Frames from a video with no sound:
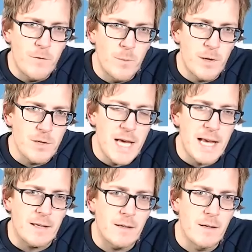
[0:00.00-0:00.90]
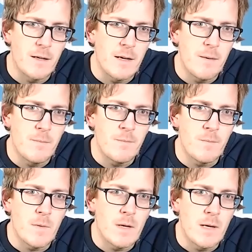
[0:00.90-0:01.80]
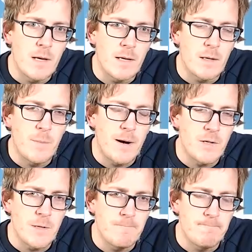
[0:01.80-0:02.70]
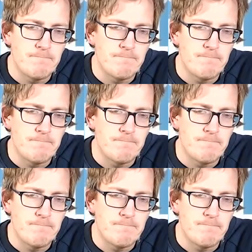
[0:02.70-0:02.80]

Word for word: phone, but your tech comparison.